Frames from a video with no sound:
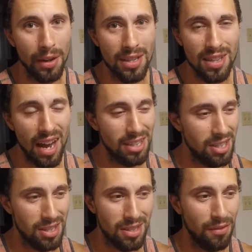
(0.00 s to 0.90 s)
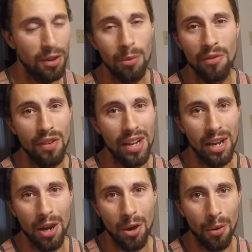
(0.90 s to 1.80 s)
It's not just film a
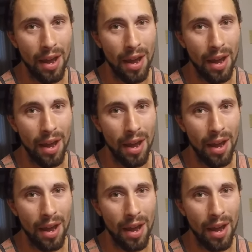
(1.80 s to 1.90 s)
video